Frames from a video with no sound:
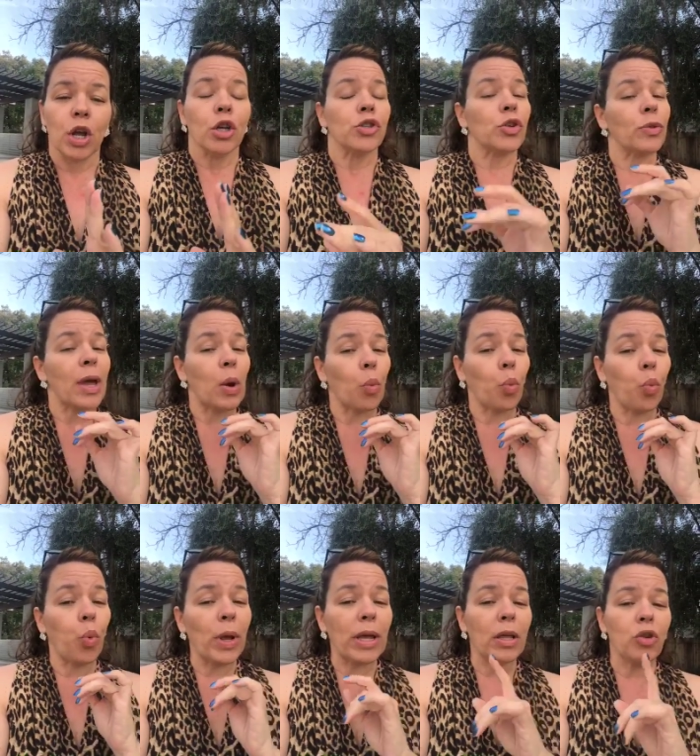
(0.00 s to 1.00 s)
so that
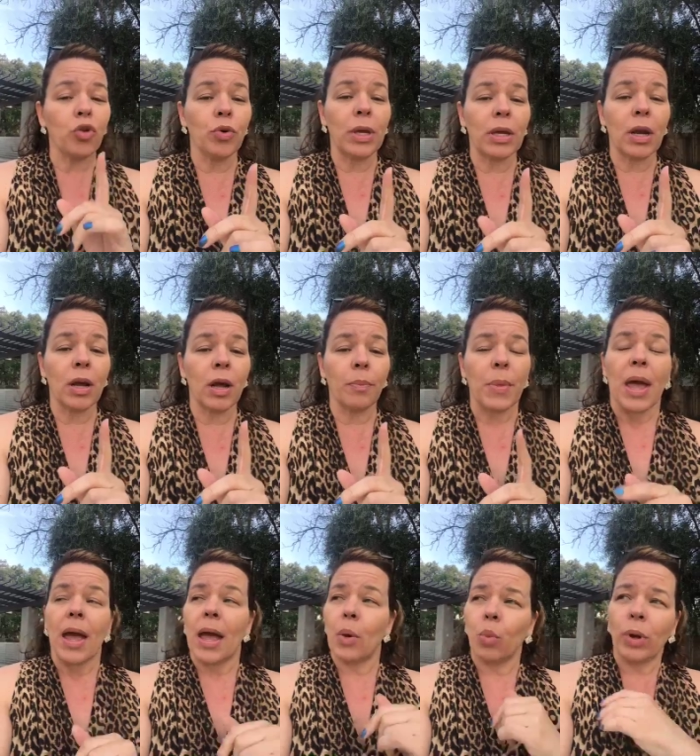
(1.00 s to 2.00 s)
when you get up
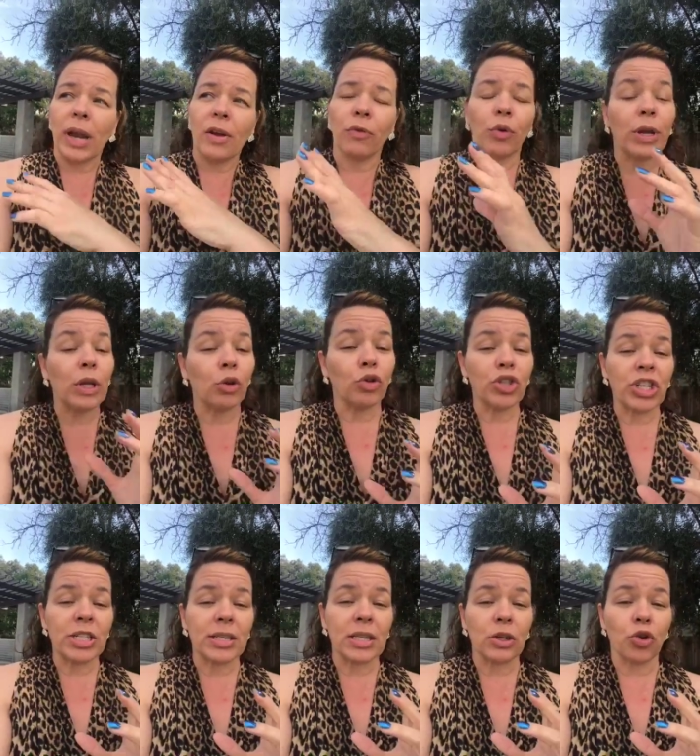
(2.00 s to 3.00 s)
and whatever
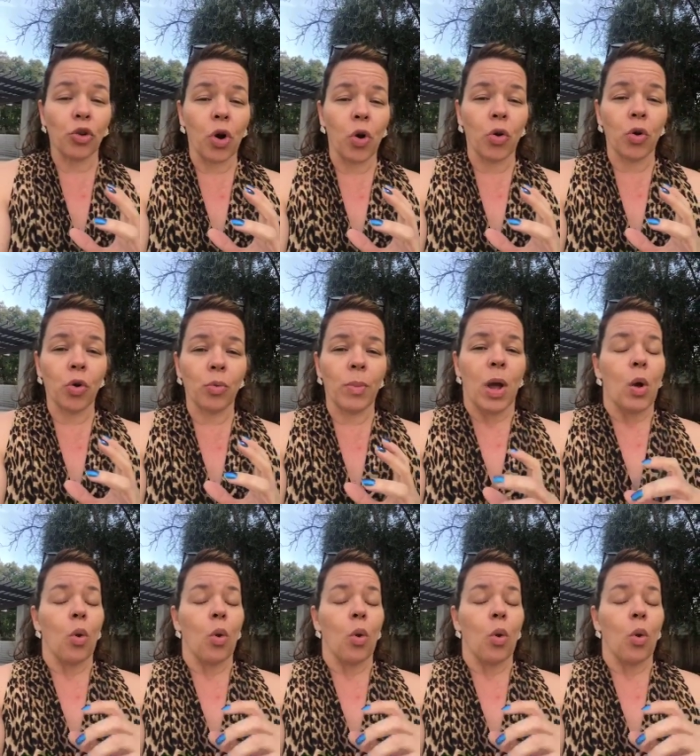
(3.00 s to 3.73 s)
energy's in your home,